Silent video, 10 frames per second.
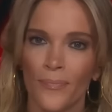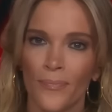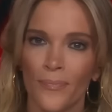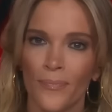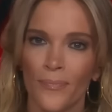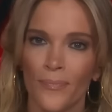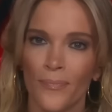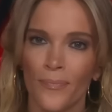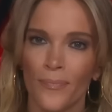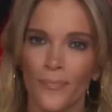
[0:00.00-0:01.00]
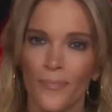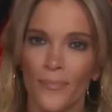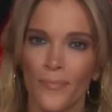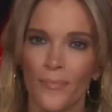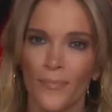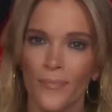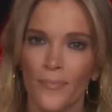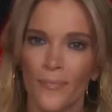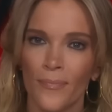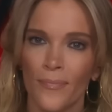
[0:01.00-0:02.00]

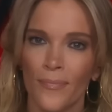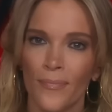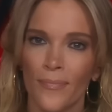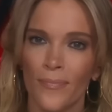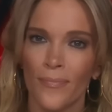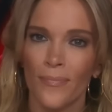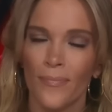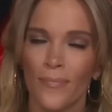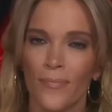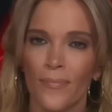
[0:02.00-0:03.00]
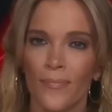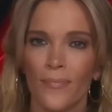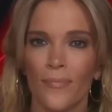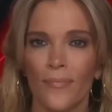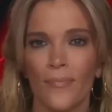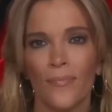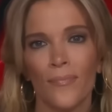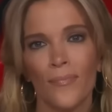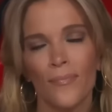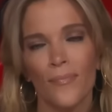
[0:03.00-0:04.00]

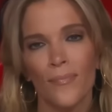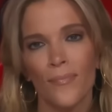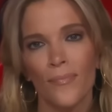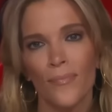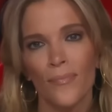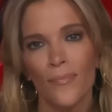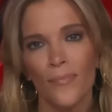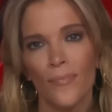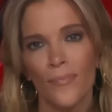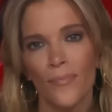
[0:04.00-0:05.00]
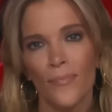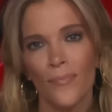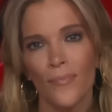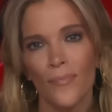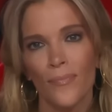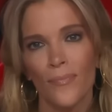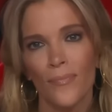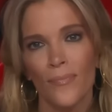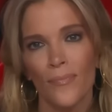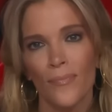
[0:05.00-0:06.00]

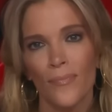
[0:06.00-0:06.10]
This person isn't speaking.